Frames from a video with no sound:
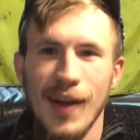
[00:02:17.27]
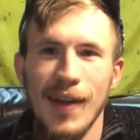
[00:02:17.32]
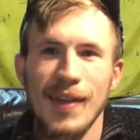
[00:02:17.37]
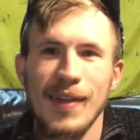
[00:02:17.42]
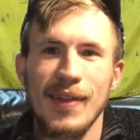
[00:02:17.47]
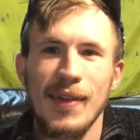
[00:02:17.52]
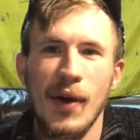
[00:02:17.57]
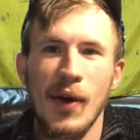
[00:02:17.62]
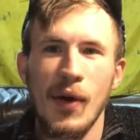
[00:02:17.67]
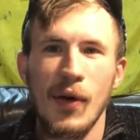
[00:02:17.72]

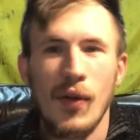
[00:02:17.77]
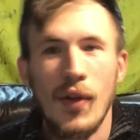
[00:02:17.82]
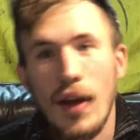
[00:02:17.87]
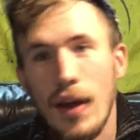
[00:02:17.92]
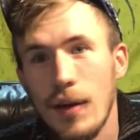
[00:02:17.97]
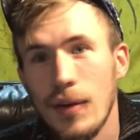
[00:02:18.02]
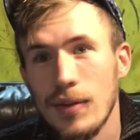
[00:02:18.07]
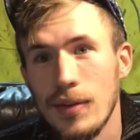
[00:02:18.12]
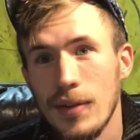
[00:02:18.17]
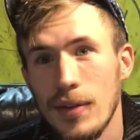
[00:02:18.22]
So
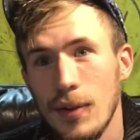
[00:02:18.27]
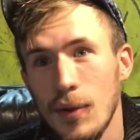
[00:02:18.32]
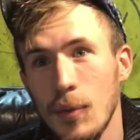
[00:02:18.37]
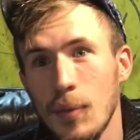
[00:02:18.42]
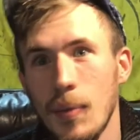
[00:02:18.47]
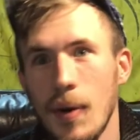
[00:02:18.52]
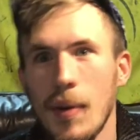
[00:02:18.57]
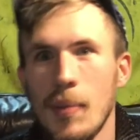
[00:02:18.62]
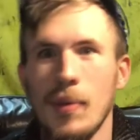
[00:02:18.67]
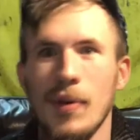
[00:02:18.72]
that was a little
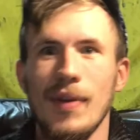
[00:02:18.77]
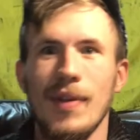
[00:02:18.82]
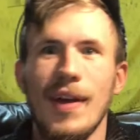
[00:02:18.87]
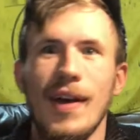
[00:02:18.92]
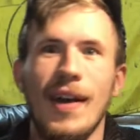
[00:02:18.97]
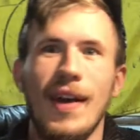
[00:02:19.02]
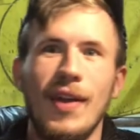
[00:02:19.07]
bummer that